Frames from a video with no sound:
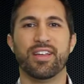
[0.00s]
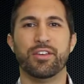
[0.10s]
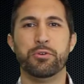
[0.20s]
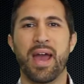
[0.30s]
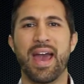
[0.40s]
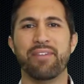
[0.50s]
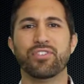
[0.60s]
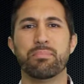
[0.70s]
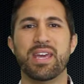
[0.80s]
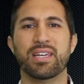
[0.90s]
You have
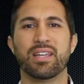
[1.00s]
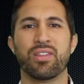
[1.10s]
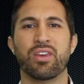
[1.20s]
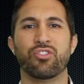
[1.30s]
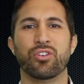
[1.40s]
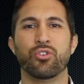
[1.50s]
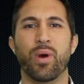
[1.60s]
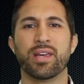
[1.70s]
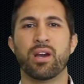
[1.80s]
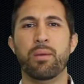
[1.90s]
to make a decision. Do
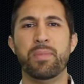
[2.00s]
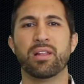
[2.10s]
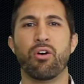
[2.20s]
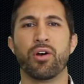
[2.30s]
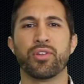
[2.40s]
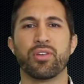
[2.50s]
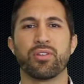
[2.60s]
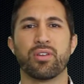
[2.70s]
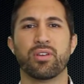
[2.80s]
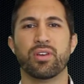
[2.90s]
I cut my
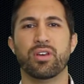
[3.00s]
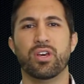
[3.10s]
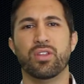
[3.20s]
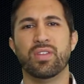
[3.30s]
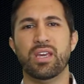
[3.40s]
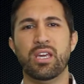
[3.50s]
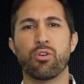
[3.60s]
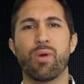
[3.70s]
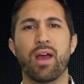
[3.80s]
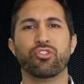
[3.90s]
losses? The
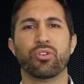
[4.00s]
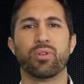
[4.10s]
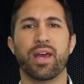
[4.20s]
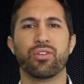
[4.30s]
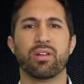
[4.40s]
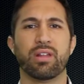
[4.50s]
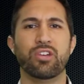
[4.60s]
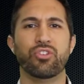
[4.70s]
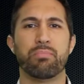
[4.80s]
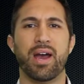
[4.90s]
irrational
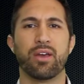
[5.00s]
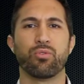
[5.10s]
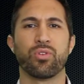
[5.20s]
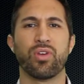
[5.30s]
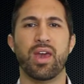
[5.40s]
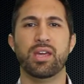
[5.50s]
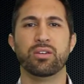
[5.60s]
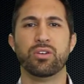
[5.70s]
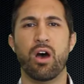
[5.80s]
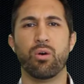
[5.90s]
escalation bias would say,
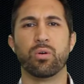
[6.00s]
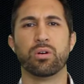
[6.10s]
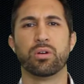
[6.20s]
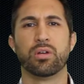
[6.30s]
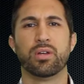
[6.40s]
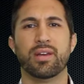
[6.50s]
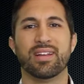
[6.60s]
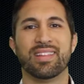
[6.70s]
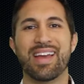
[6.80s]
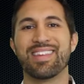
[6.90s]
no,
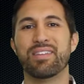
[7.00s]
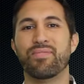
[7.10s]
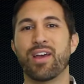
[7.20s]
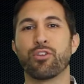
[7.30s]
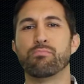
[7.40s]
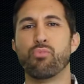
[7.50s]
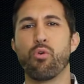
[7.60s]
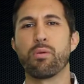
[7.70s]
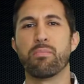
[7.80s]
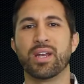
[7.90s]
let's invest
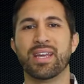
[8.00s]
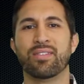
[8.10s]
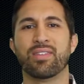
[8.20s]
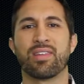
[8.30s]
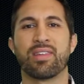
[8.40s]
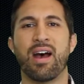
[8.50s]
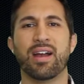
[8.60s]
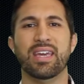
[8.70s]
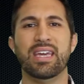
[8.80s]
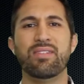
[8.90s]
more money in this
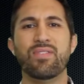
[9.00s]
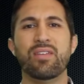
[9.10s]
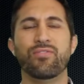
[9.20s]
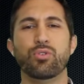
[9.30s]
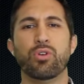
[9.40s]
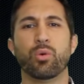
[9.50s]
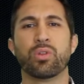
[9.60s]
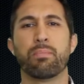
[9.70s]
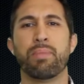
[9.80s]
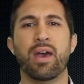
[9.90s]
stock even if you know
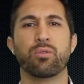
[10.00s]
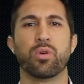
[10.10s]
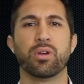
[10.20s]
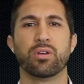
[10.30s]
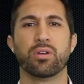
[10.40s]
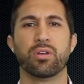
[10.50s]
it's a bad one.